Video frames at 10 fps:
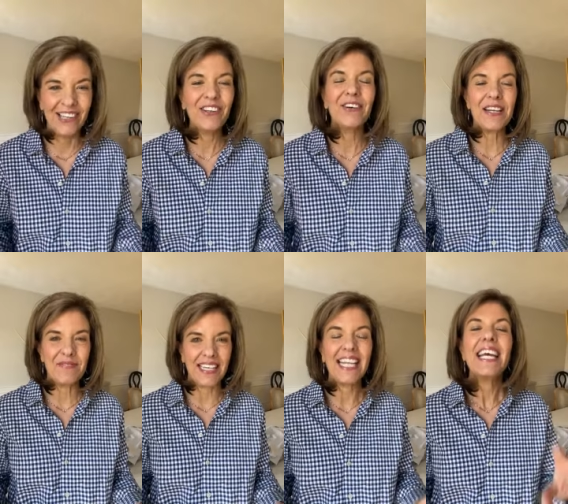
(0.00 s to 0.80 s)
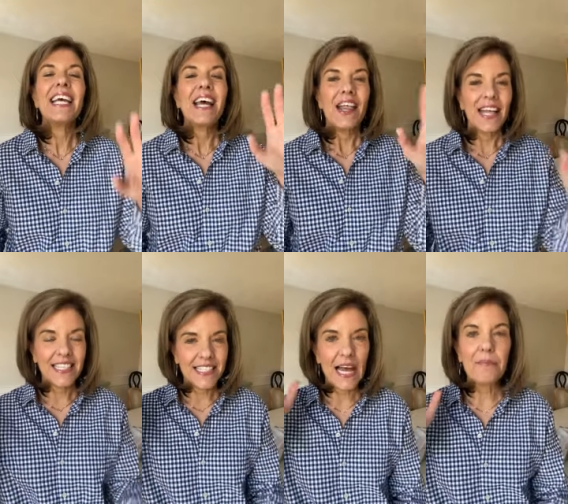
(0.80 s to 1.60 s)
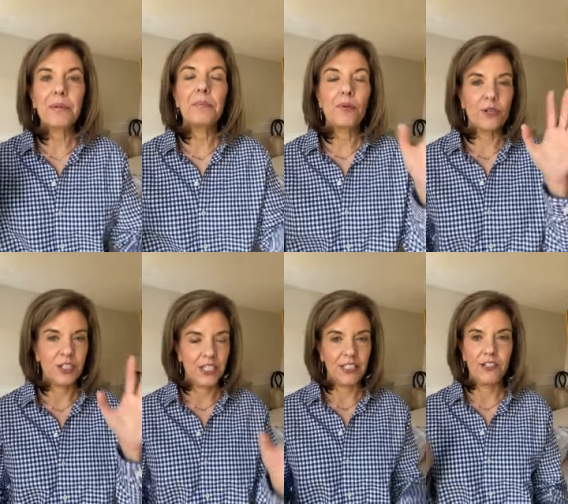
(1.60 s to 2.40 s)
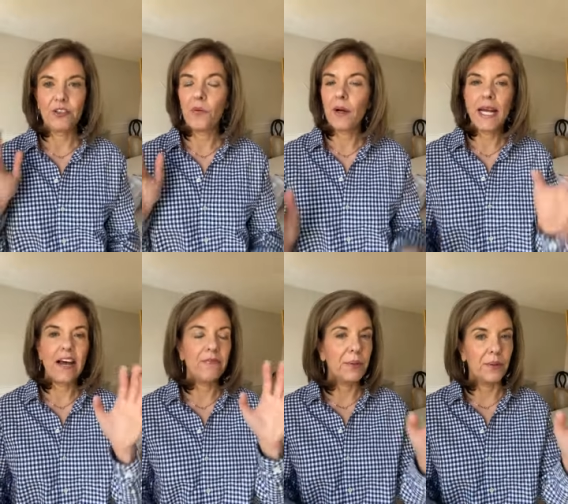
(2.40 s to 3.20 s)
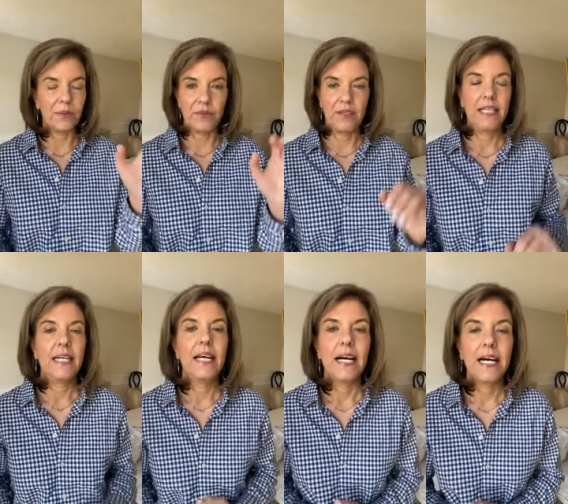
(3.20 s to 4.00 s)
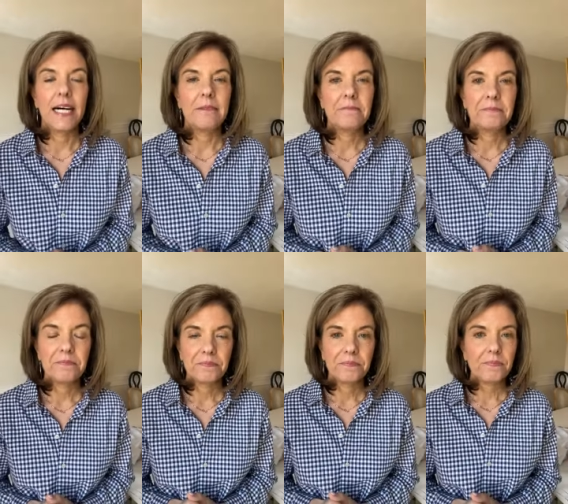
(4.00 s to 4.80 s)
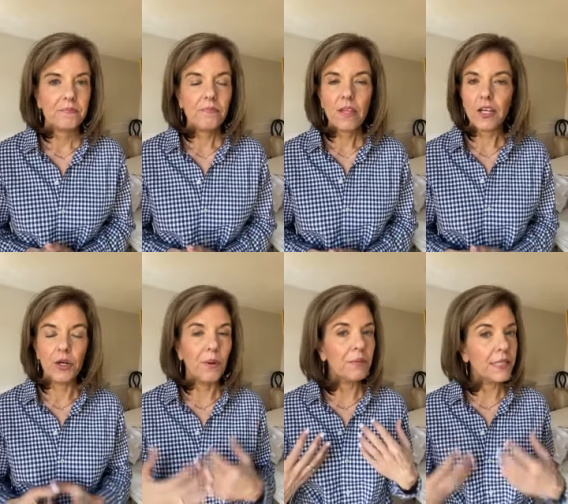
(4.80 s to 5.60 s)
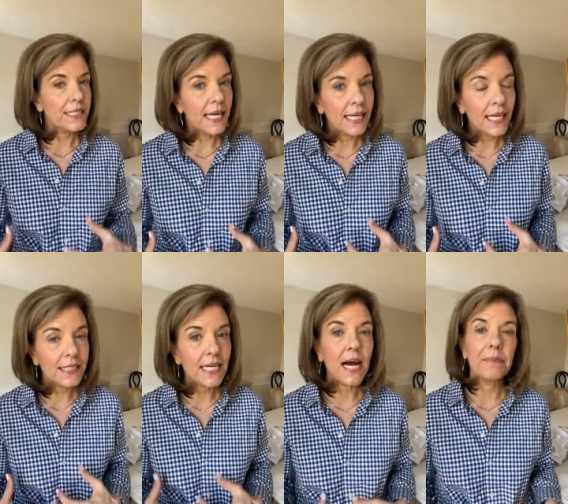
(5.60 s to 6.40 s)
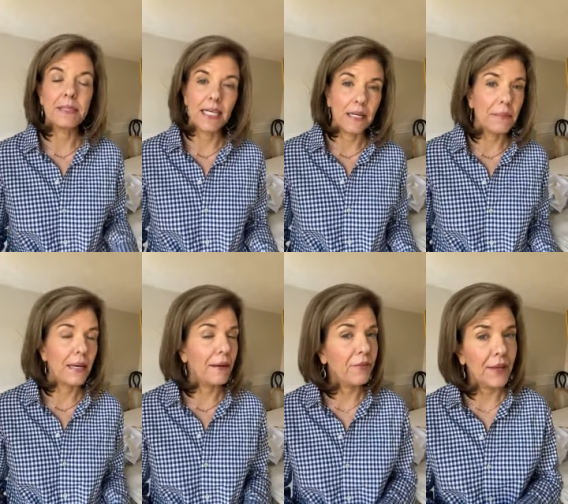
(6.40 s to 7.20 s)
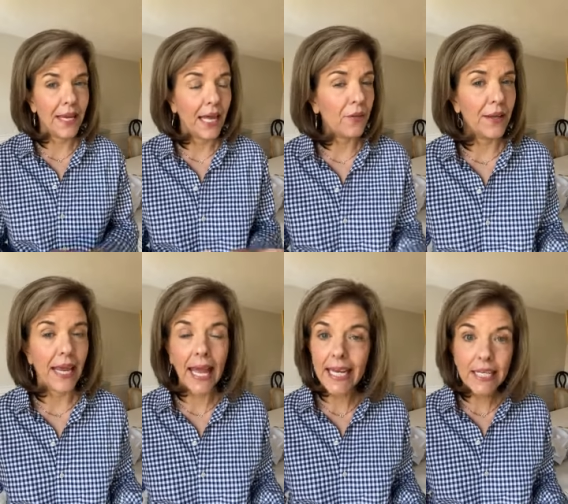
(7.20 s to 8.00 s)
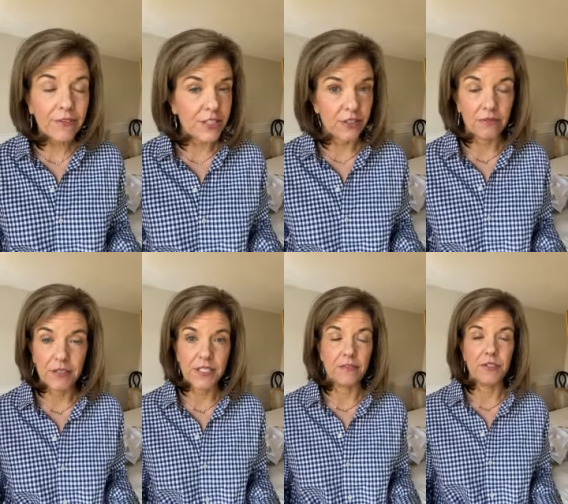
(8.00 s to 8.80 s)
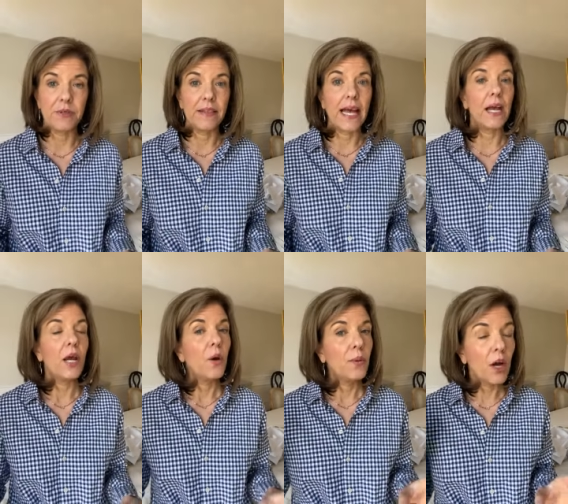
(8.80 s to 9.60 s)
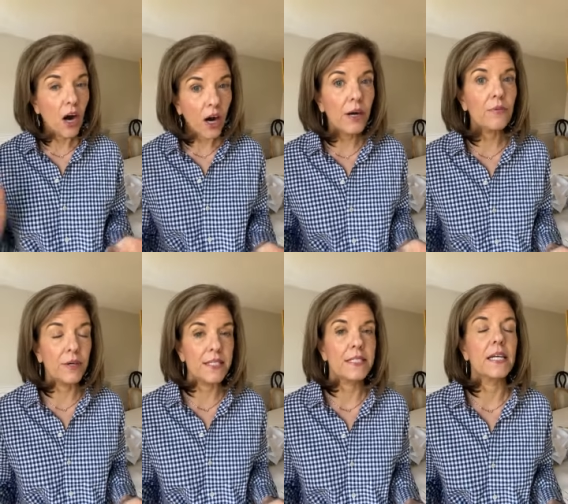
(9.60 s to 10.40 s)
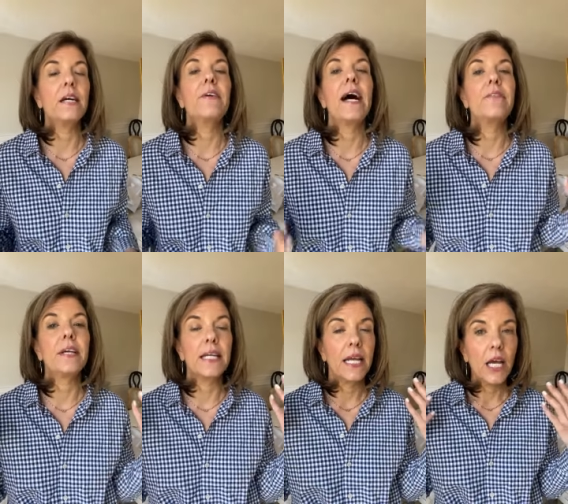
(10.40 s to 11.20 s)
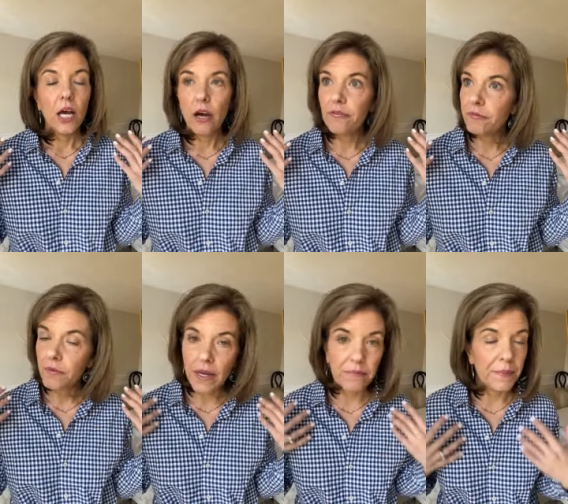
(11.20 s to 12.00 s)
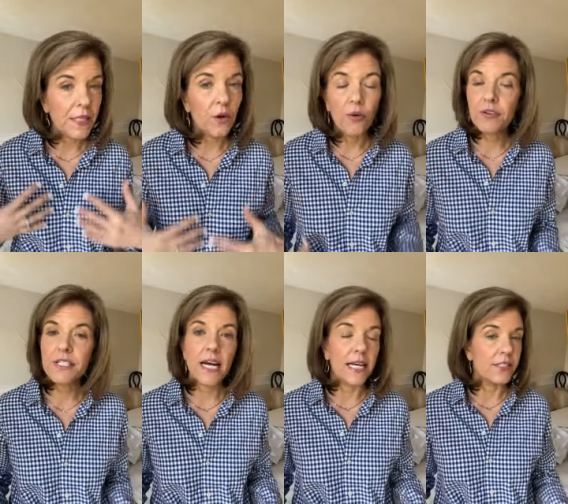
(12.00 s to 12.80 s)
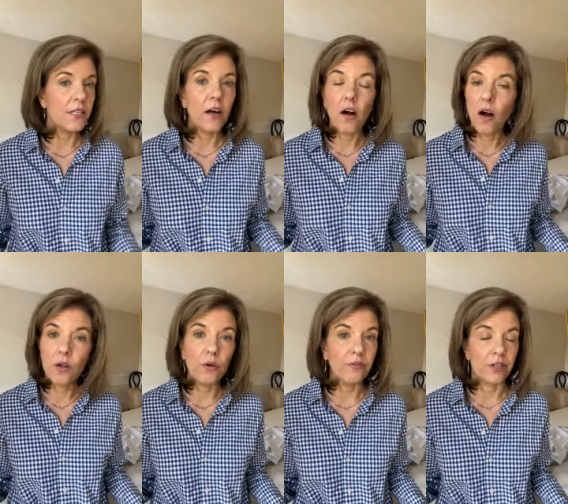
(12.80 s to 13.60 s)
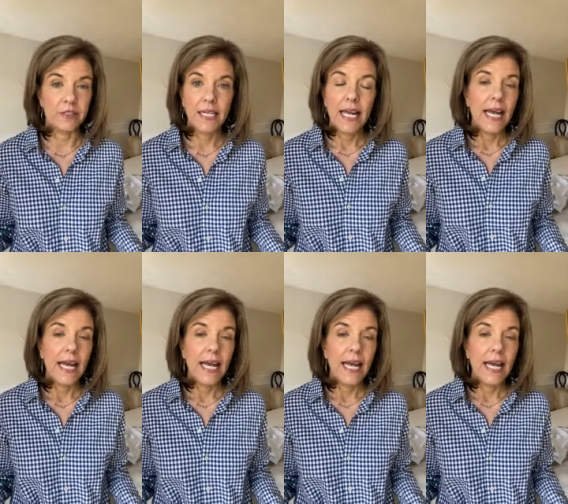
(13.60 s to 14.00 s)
you know what I mean. It's that proportion. You don't want to have both. Um, you don't want really tight on top and tight on bottom. I don't think I don't think any of us are at risk of doing that. We are at risk of having of being oversized all over.